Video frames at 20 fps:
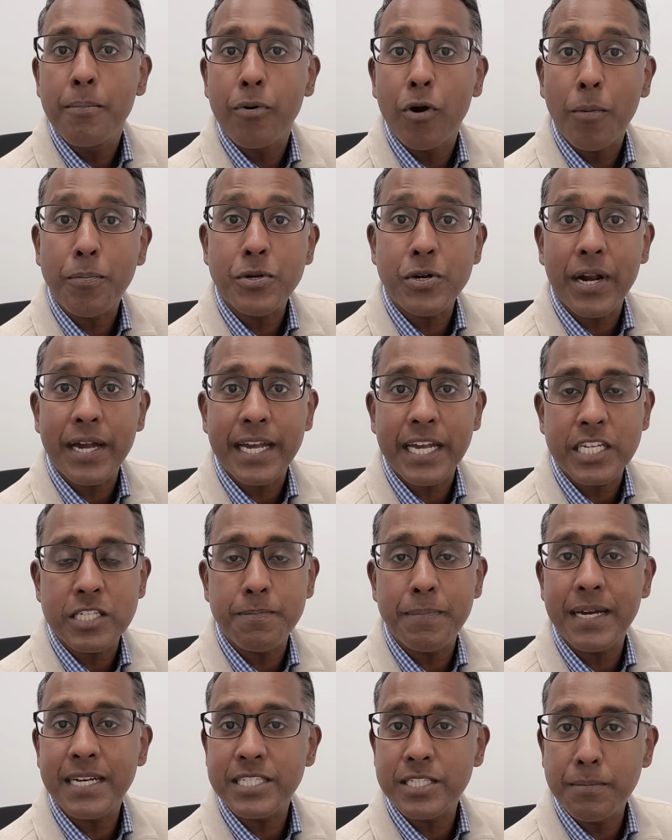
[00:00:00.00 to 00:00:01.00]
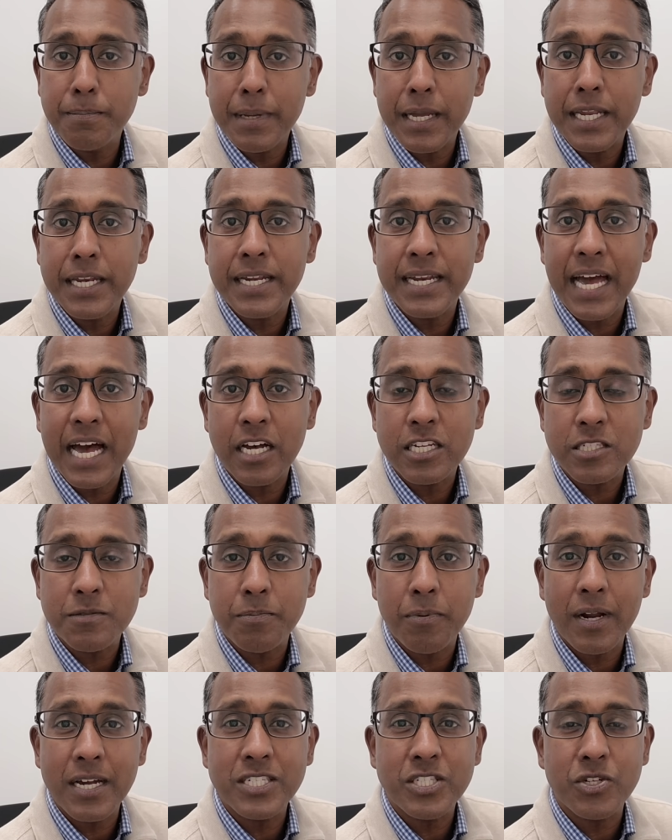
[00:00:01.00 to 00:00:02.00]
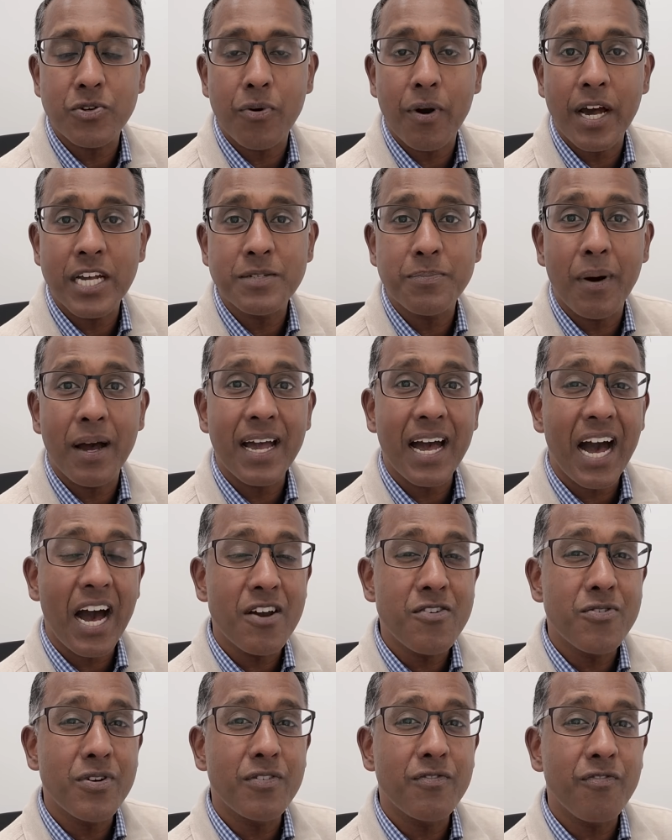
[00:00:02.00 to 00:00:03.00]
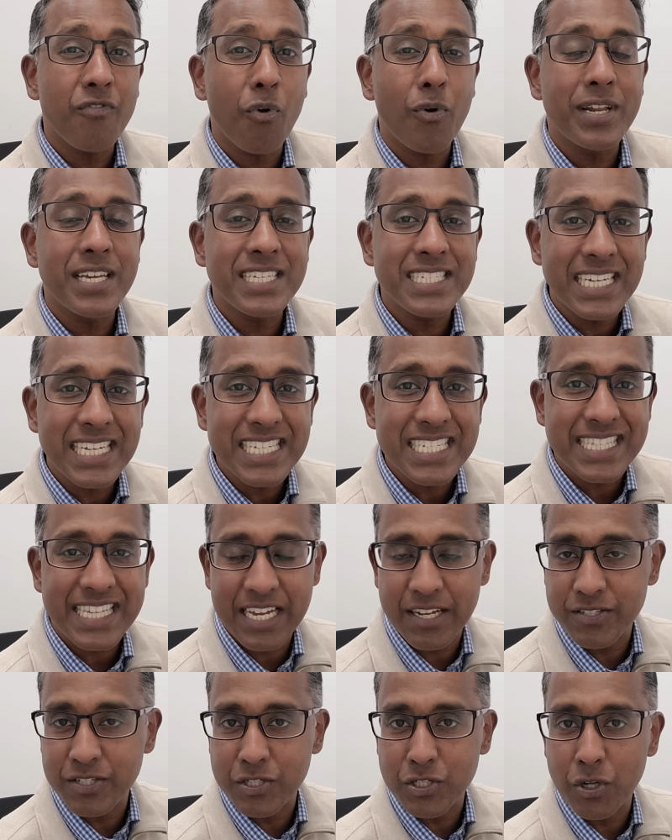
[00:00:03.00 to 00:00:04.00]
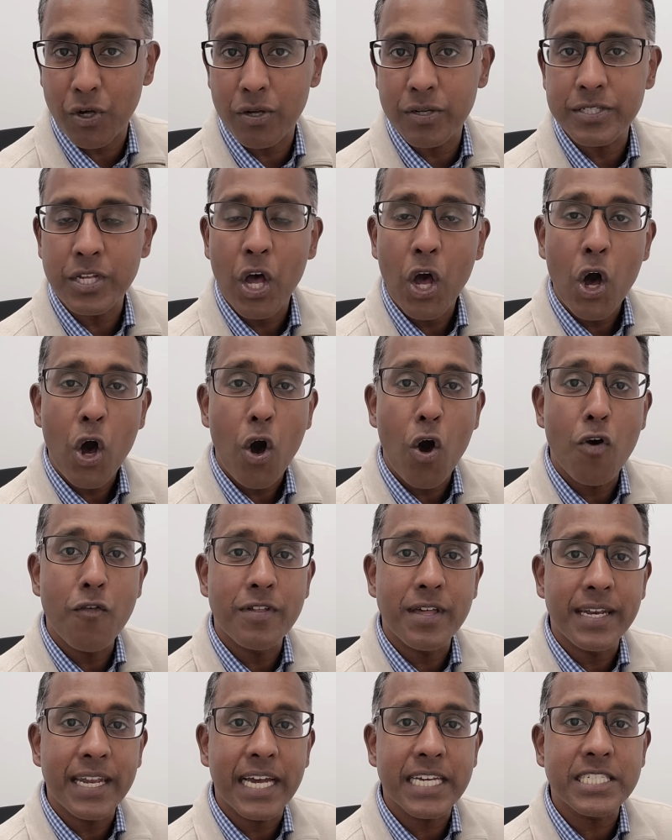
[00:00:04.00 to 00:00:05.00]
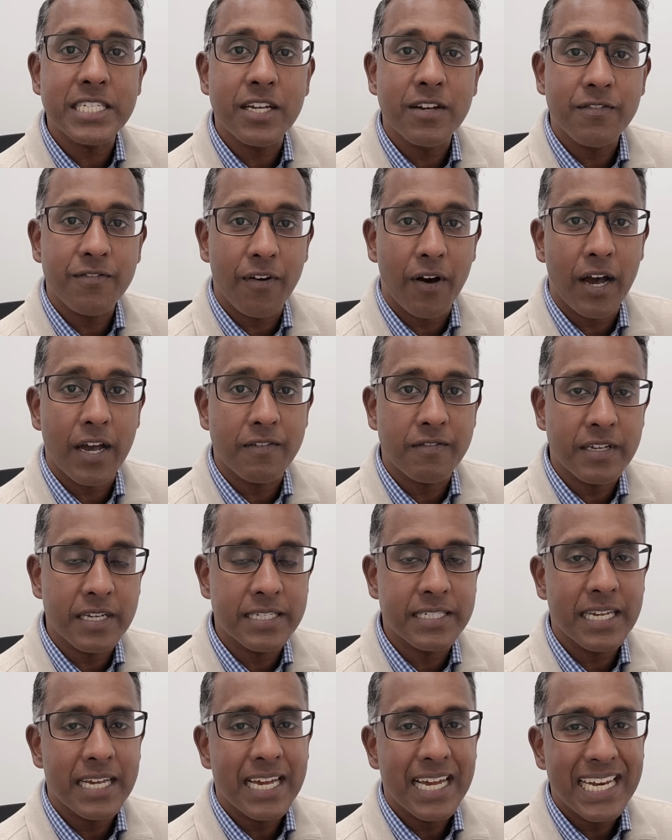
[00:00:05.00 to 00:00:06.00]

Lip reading: PropTrack expects the median house price to rise by $146,000 over the next 5 years.